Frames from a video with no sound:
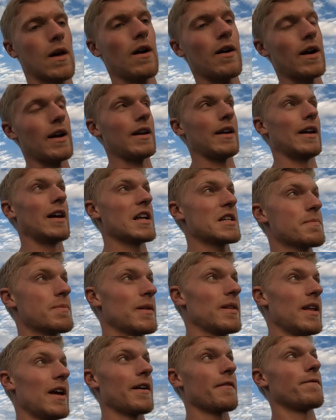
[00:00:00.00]
All right, it's
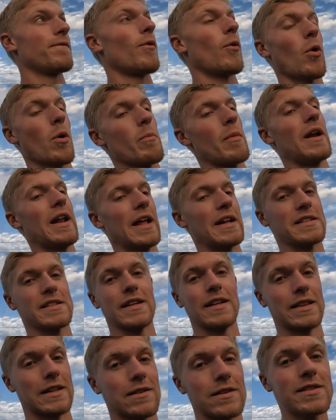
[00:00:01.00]
been like four minutes
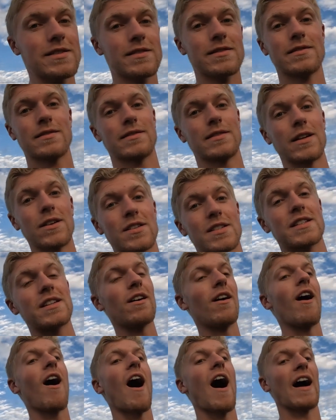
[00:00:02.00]
and there's they're
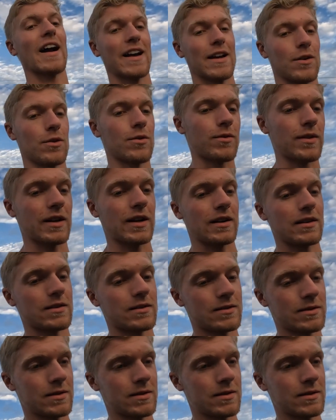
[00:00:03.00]
still honking over there.